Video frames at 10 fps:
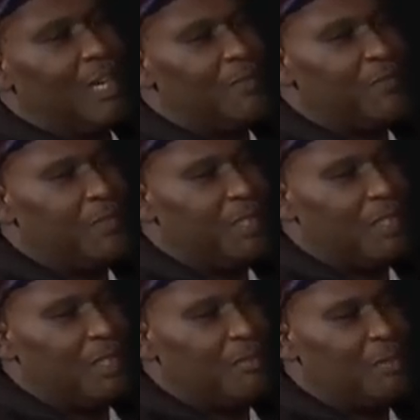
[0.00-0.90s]
I
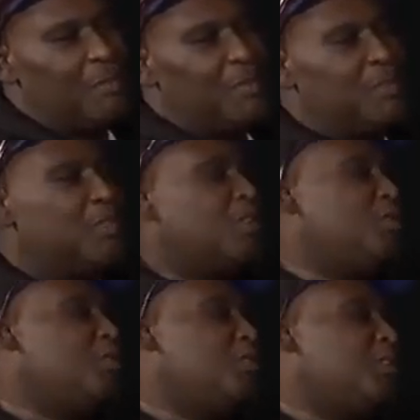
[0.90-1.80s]
feel about music
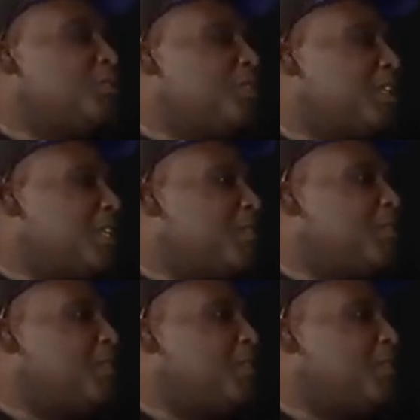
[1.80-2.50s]
no different than I